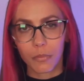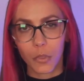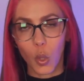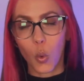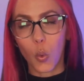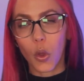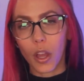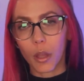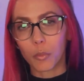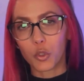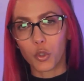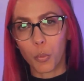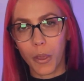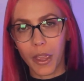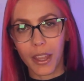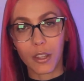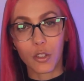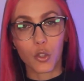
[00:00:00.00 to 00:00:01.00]
who will help to
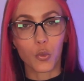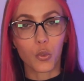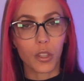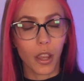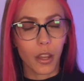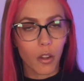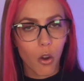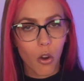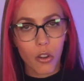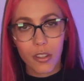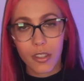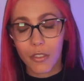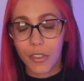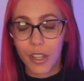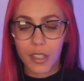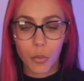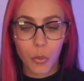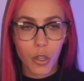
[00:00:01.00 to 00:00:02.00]
pay to sign artists
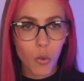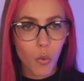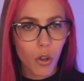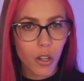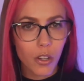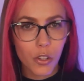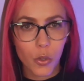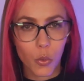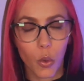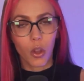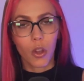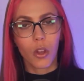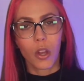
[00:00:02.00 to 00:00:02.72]
if that's what you want to do,